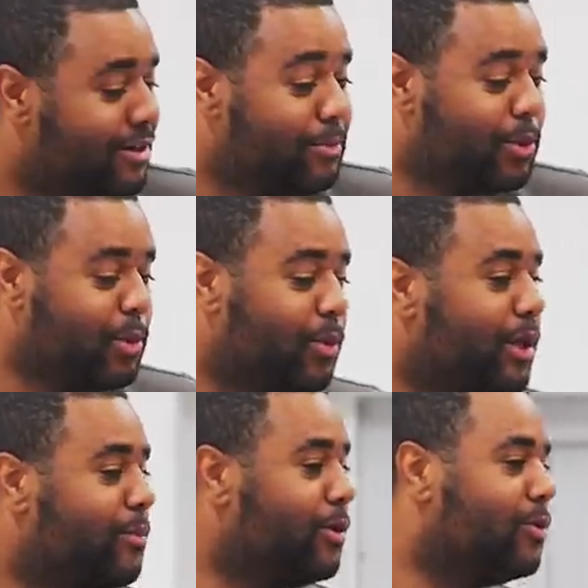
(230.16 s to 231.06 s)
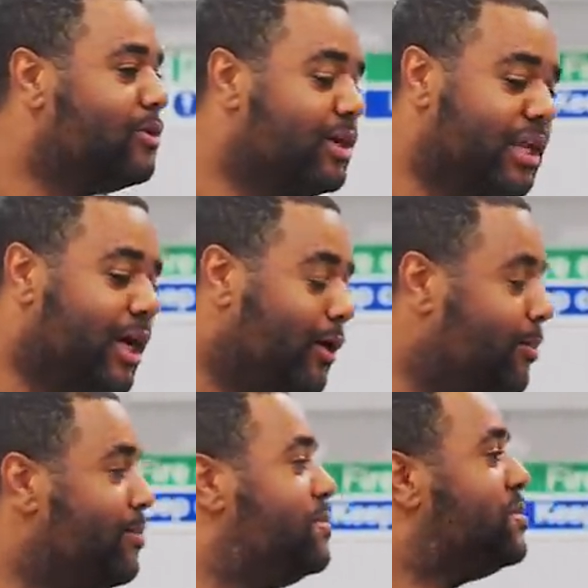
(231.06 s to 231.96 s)
I'm blown away, bro. Like now
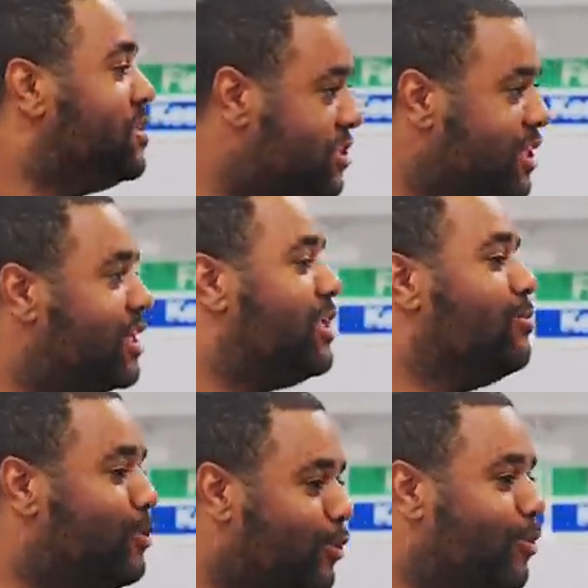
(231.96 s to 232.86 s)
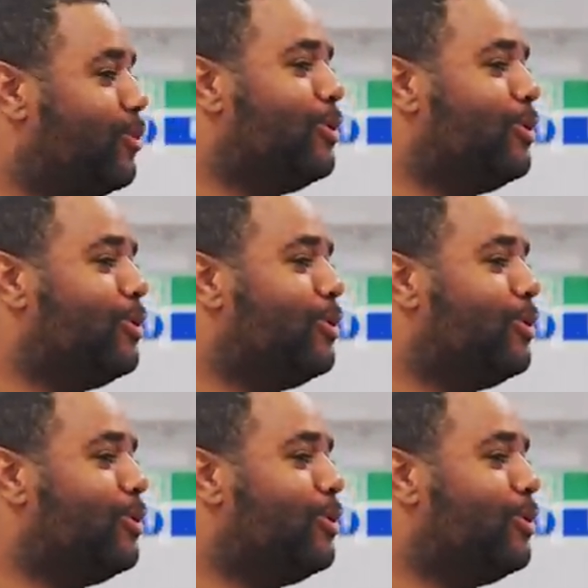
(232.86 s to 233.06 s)
I'm yeah. sinking in more and